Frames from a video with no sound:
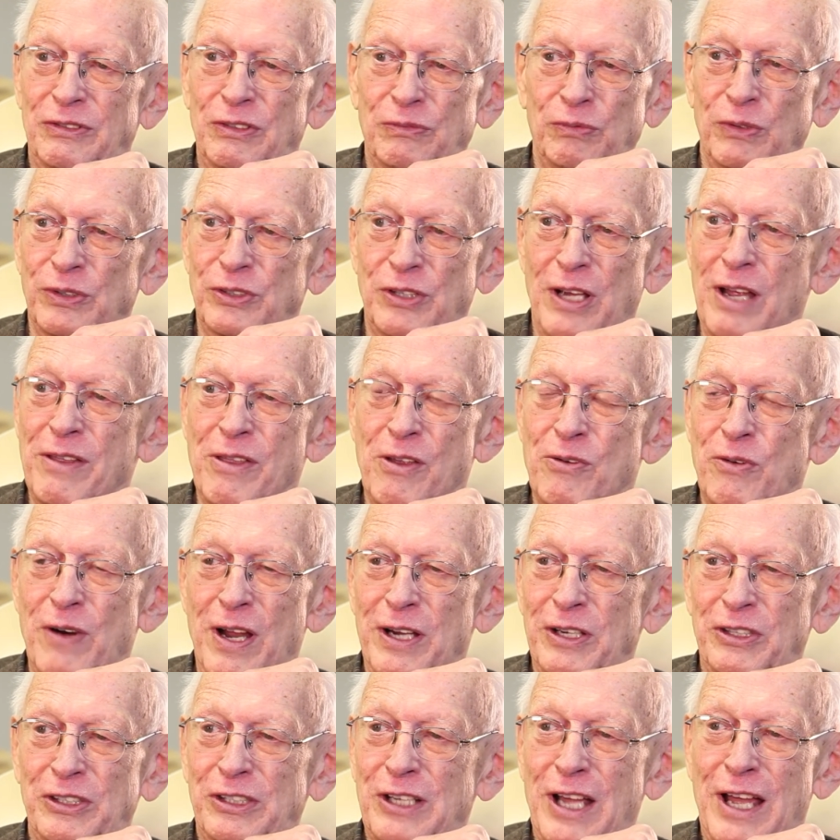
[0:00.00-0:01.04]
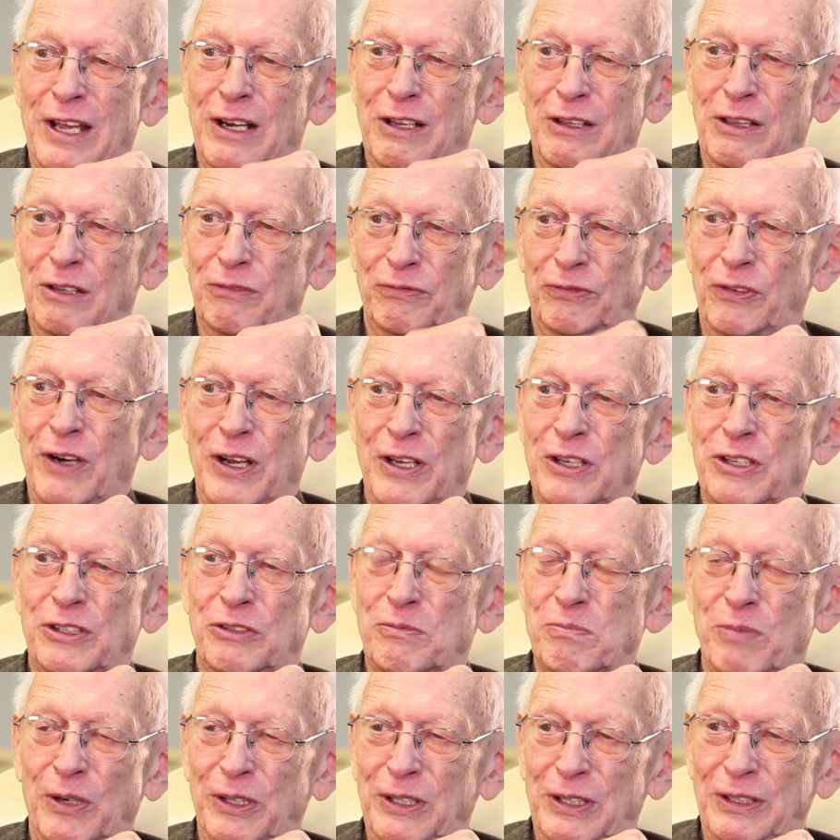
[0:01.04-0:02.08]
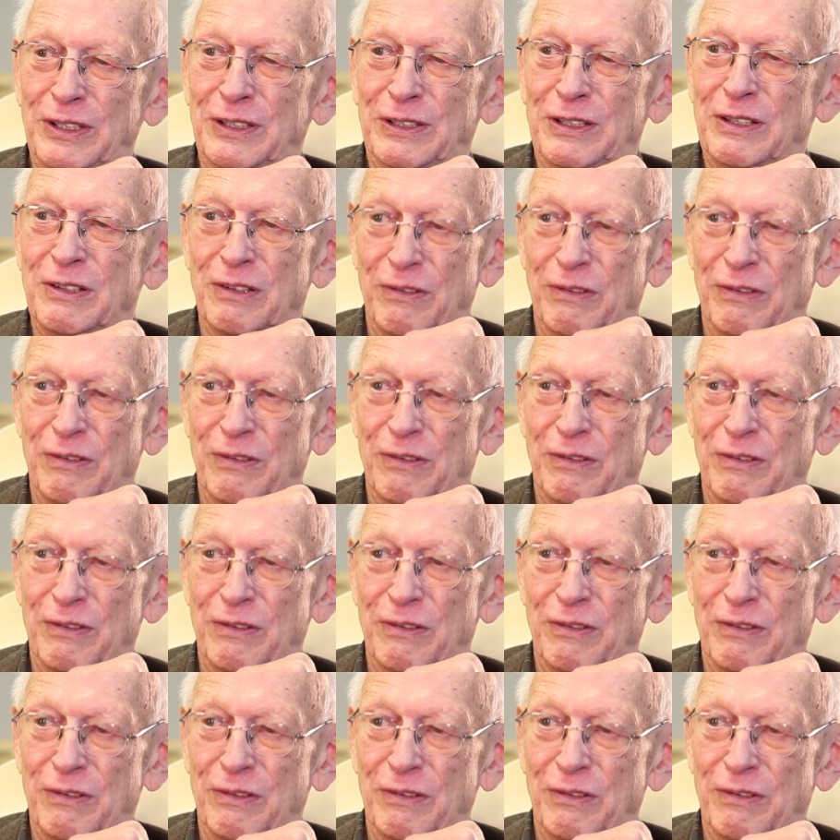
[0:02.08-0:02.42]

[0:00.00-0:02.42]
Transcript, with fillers: was on the right side of the fence, but he,